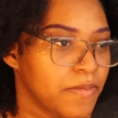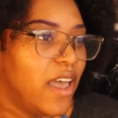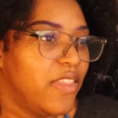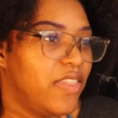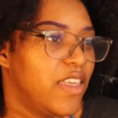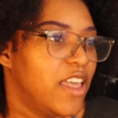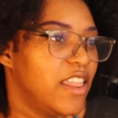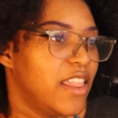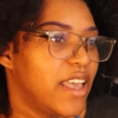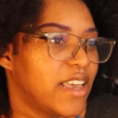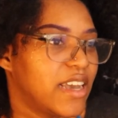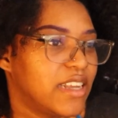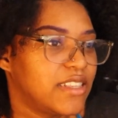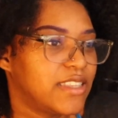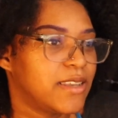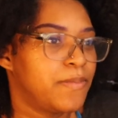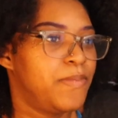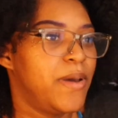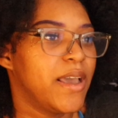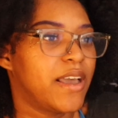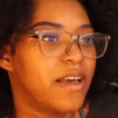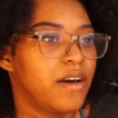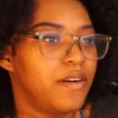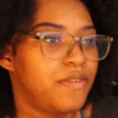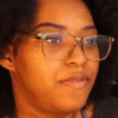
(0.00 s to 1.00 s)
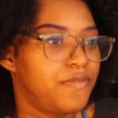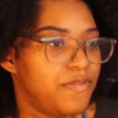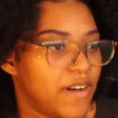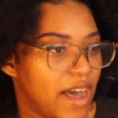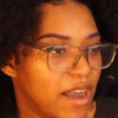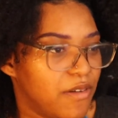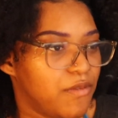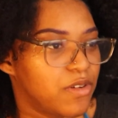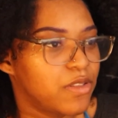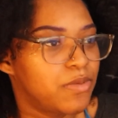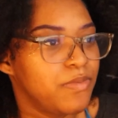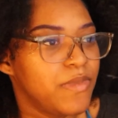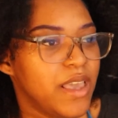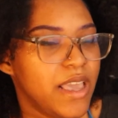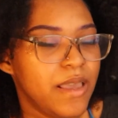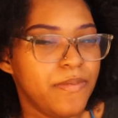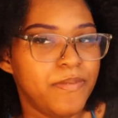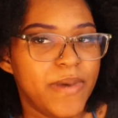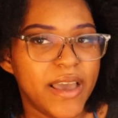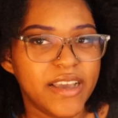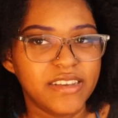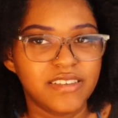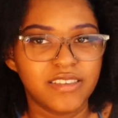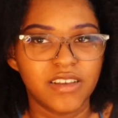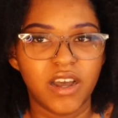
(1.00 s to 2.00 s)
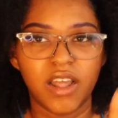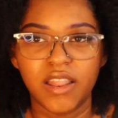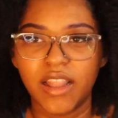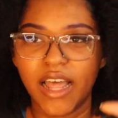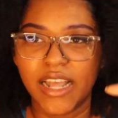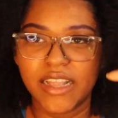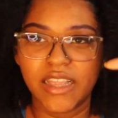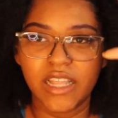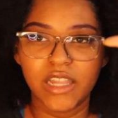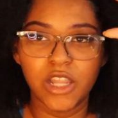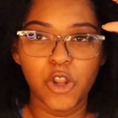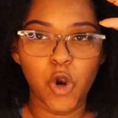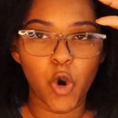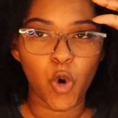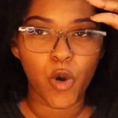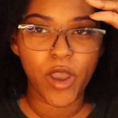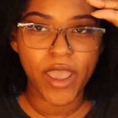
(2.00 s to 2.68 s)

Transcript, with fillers: And then they had to pick a fight with me based on like the little